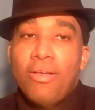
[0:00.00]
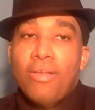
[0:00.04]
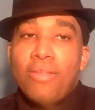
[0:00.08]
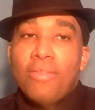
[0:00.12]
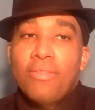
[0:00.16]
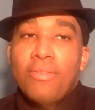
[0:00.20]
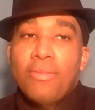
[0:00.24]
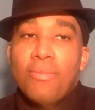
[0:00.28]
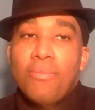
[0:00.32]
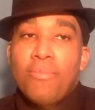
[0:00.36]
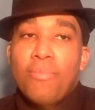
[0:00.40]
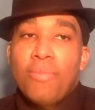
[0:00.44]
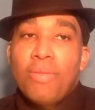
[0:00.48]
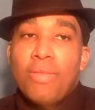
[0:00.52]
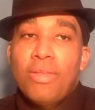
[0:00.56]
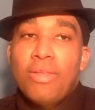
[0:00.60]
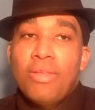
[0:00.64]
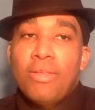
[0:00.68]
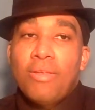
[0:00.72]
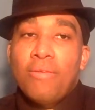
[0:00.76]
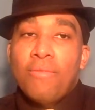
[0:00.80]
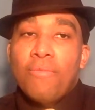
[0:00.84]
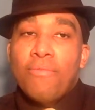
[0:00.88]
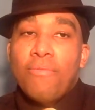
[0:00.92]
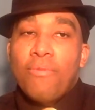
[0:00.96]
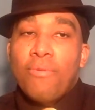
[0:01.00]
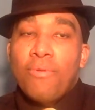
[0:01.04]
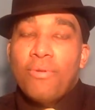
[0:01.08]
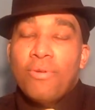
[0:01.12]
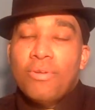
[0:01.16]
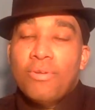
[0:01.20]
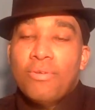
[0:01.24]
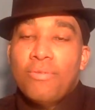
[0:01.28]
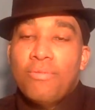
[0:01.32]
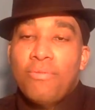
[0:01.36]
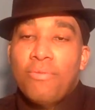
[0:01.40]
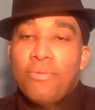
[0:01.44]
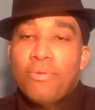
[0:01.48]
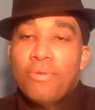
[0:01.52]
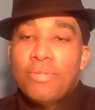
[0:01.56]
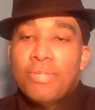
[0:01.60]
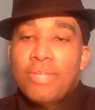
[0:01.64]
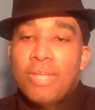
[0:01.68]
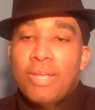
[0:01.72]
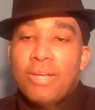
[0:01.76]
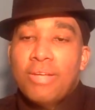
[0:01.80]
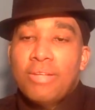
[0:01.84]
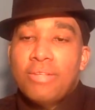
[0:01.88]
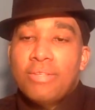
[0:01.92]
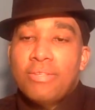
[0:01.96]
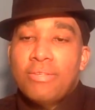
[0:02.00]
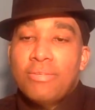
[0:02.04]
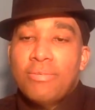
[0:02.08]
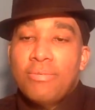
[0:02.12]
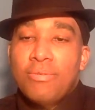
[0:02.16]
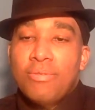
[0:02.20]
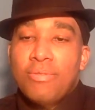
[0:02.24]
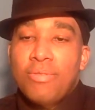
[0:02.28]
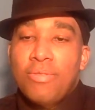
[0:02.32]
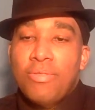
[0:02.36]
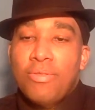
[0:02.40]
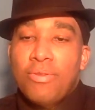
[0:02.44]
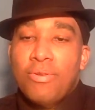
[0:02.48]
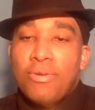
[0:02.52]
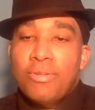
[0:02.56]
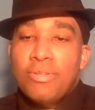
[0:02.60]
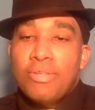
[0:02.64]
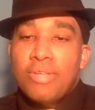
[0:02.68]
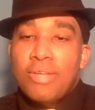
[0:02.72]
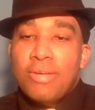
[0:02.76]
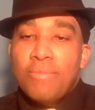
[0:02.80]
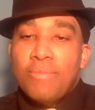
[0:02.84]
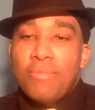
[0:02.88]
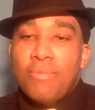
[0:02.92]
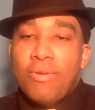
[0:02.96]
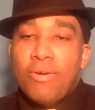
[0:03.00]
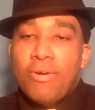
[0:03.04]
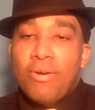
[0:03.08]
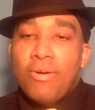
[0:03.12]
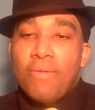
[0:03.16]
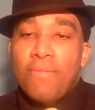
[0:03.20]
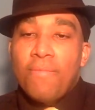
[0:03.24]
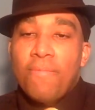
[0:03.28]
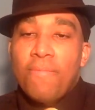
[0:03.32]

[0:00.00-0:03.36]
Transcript: the minute and 4 seconds with the 30-second mark,